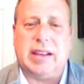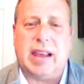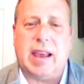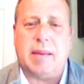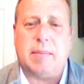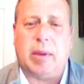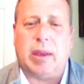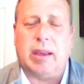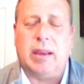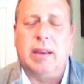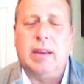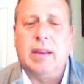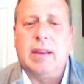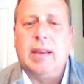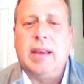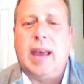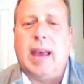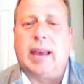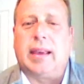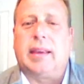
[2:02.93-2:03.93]
Niemi
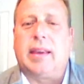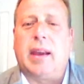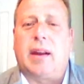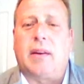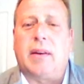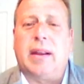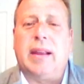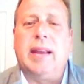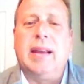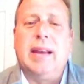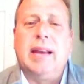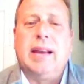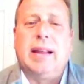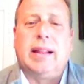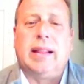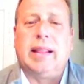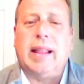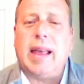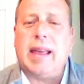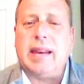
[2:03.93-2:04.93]
and Kari
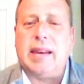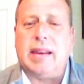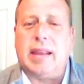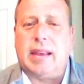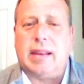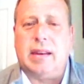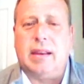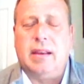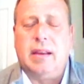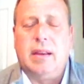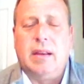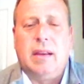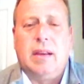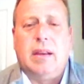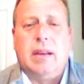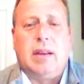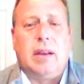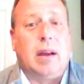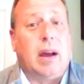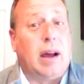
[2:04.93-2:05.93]
Lehtinen.
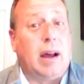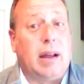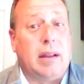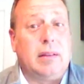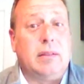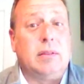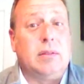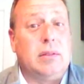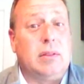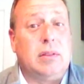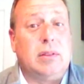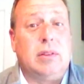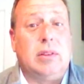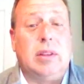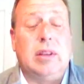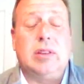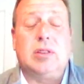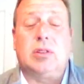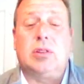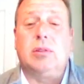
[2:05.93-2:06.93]

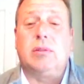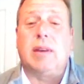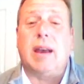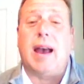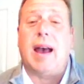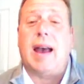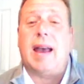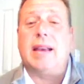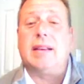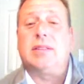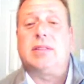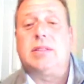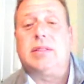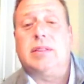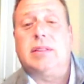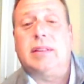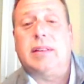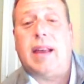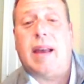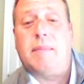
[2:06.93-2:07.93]
These two
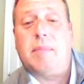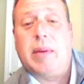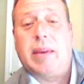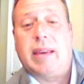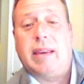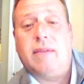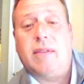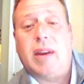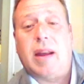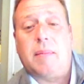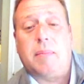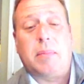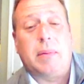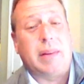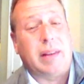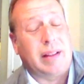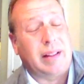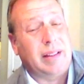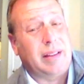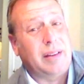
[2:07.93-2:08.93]
guys have been giving
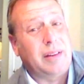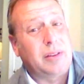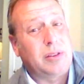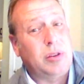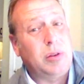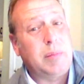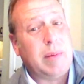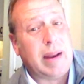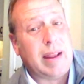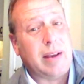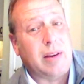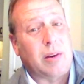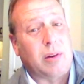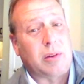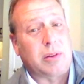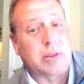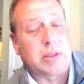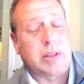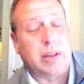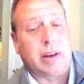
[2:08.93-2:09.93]
up a little too many
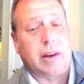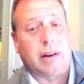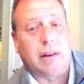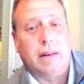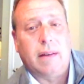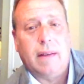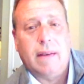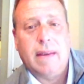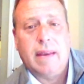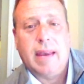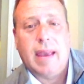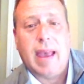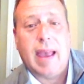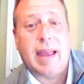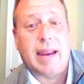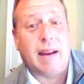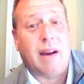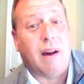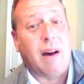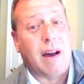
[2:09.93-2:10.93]
goals here,
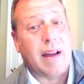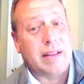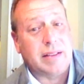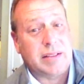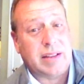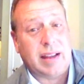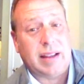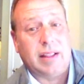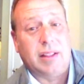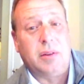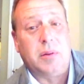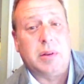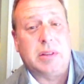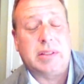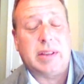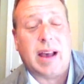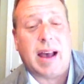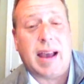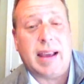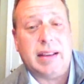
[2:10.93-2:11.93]
and on St.
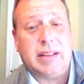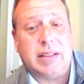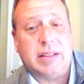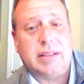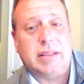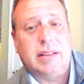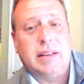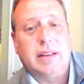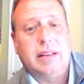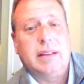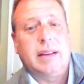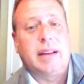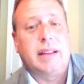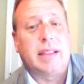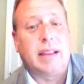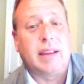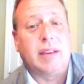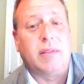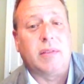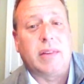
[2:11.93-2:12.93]
Louis ice, I
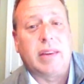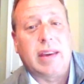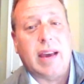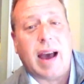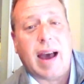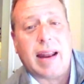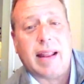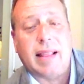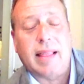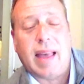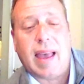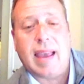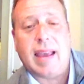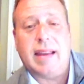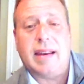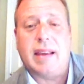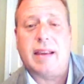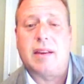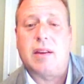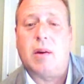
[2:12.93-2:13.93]
think you've got to lay
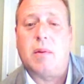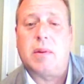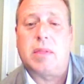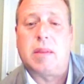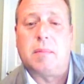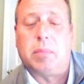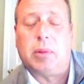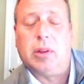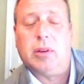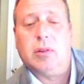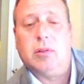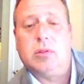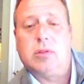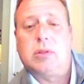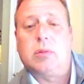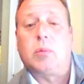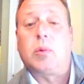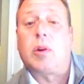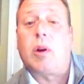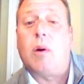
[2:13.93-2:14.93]
it and go with the
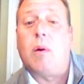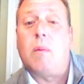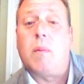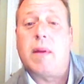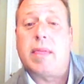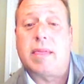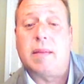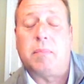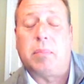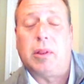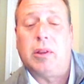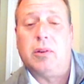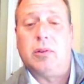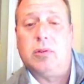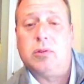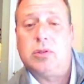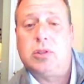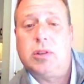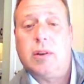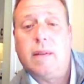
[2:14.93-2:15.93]
Blues. We're going with the
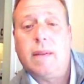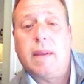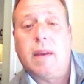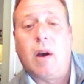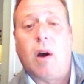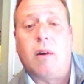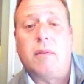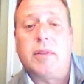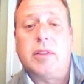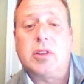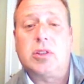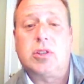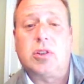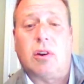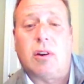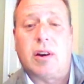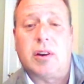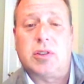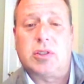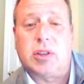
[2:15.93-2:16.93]
Blues over the
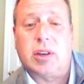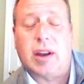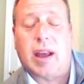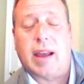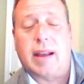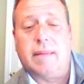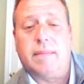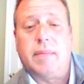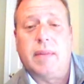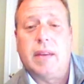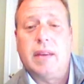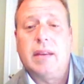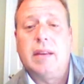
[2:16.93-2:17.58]
Stars tonight.